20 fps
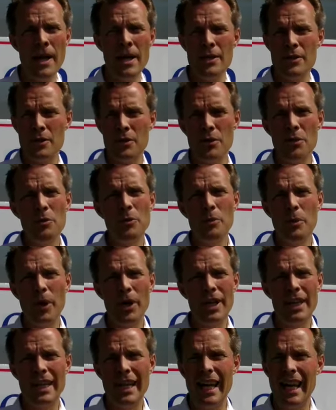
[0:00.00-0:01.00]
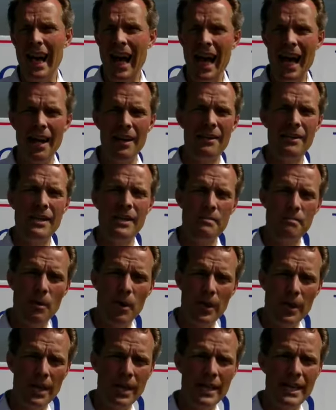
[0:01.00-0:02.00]
So you want to get out of this
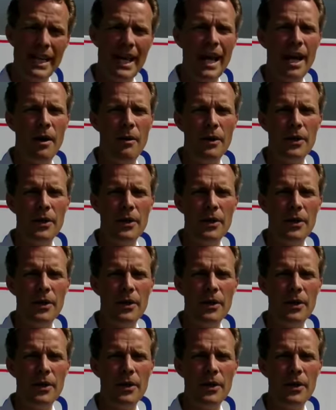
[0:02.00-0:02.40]
market now,